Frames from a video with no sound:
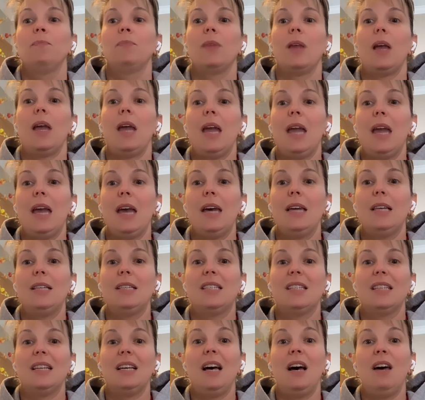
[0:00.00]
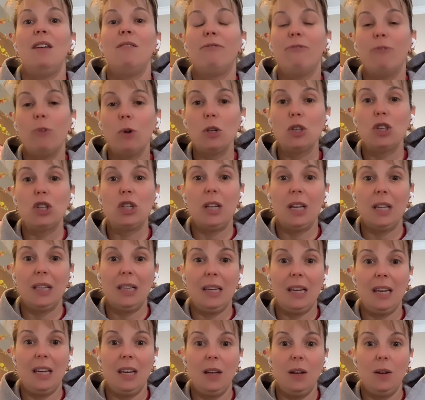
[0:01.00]
And
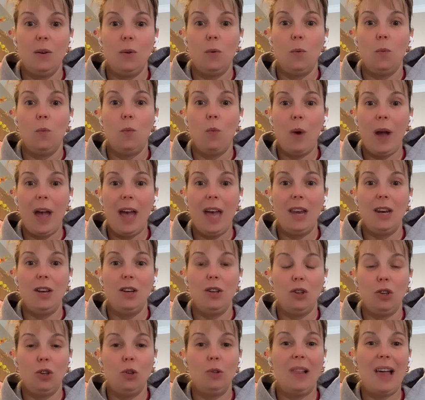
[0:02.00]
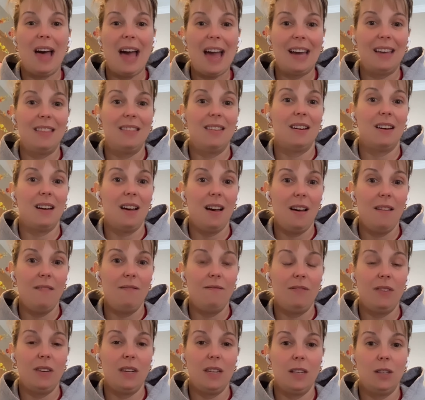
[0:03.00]
unfortunately, when you lack the
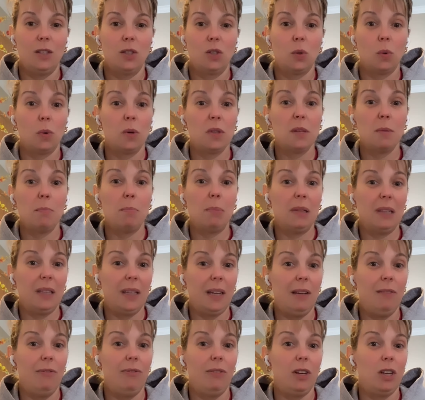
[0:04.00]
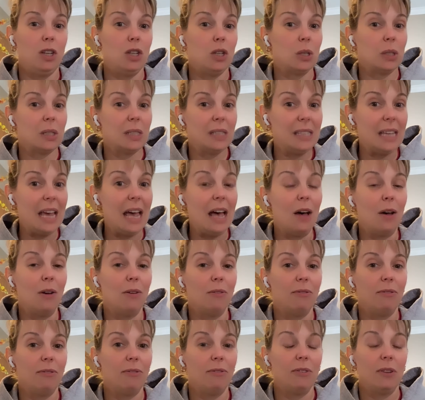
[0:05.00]
confidence or the belief in
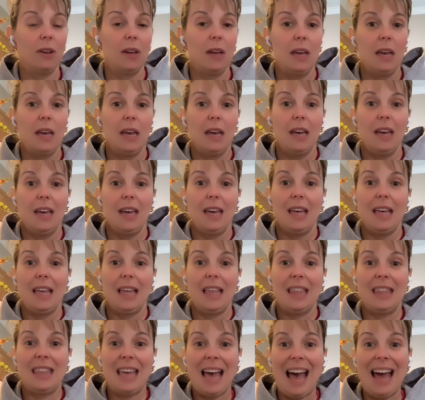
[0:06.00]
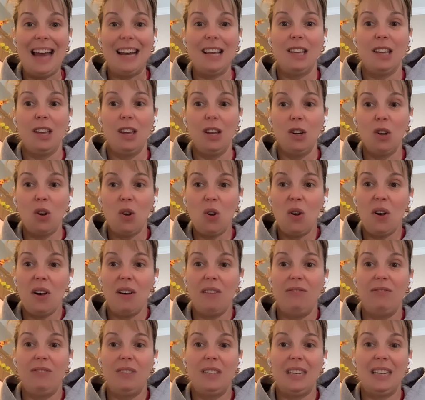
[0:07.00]
yourself, that can
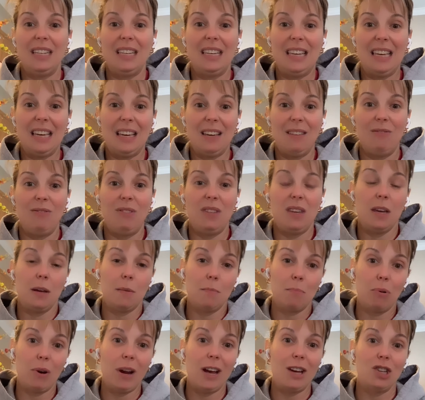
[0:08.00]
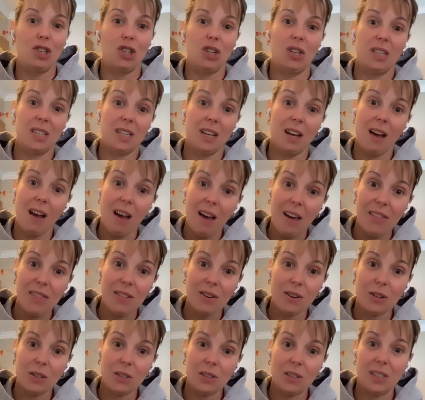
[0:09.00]
often give the impression to
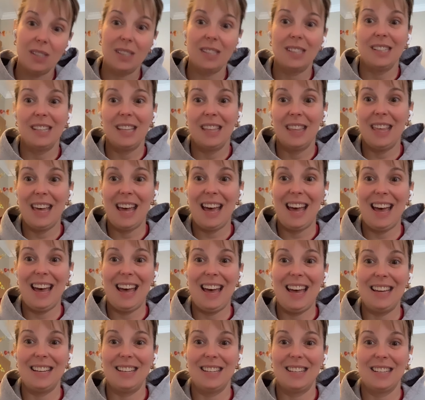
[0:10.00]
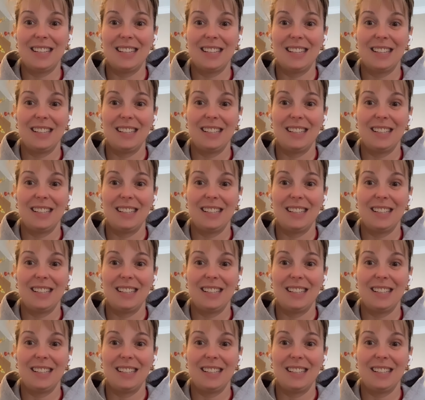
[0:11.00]
others that